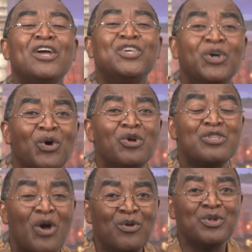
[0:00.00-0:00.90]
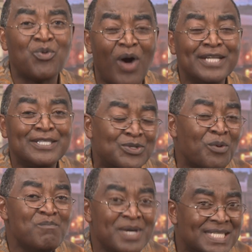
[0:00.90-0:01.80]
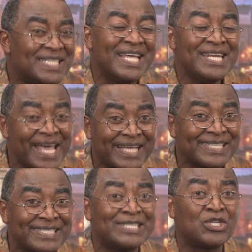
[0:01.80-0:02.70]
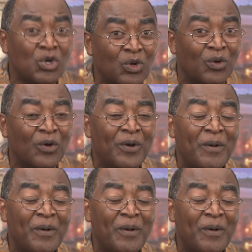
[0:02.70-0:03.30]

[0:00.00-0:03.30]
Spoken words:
you don't want to miss the next 2.